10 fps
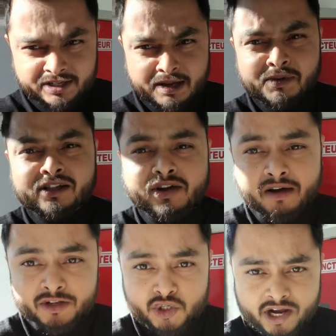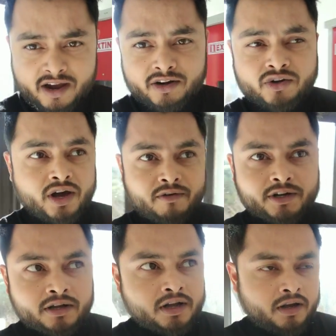table, you have a chair, you have
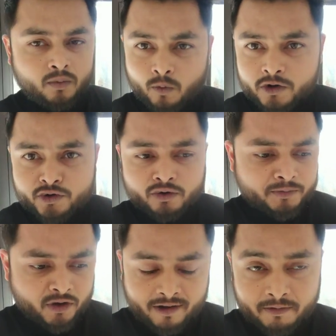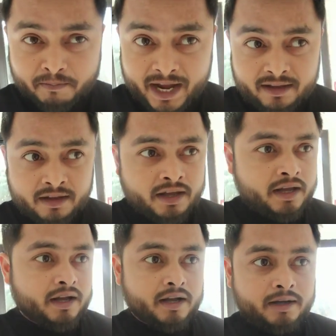a wardrobe, you have a bed,
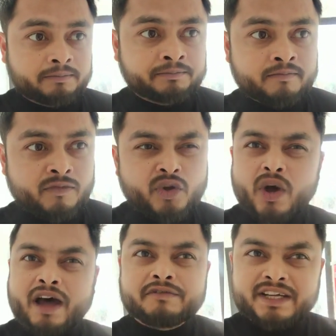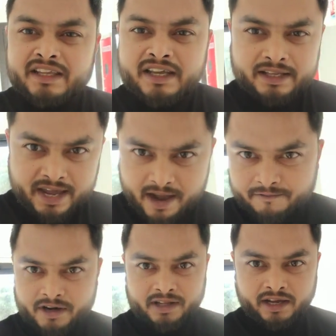uh, you have technically
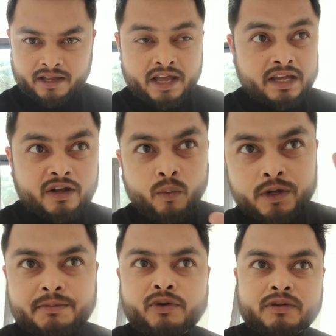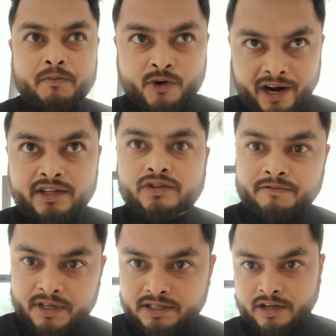everything. Now what about the price
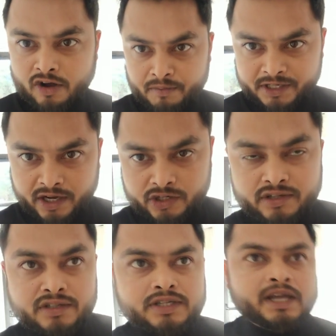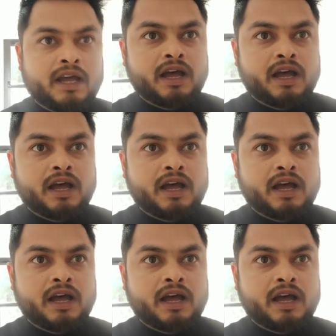of these accommodations?